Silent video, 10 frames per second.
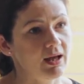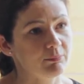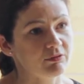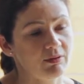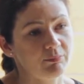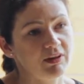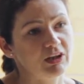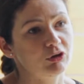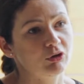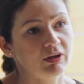something
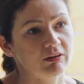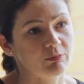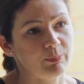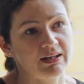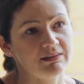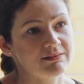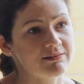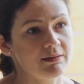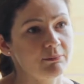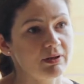you could explain to
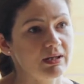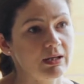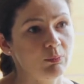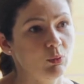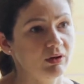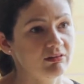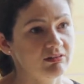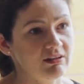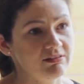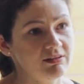somebody in one
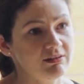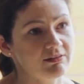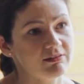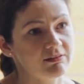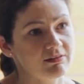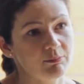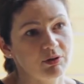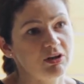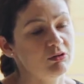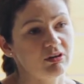sentence,
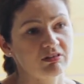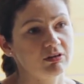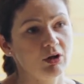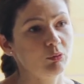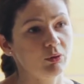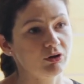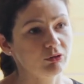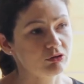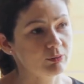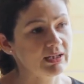somebody who doesn't know what
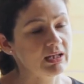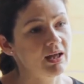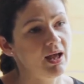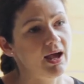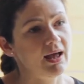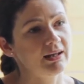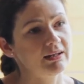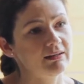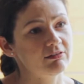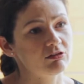you're doing, and it
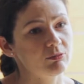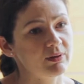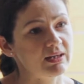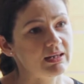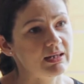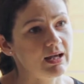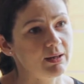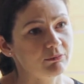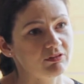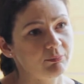needs to be
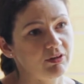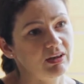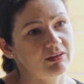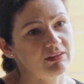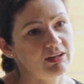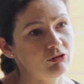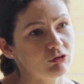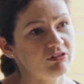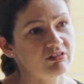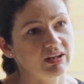something that's
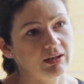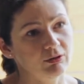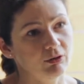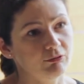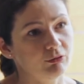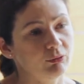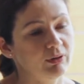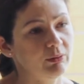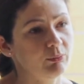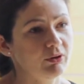interesting and novel.
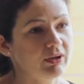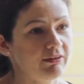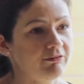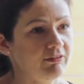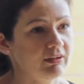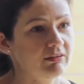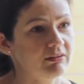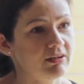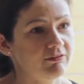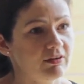It won't get
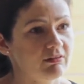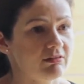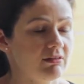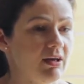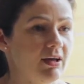funded if it's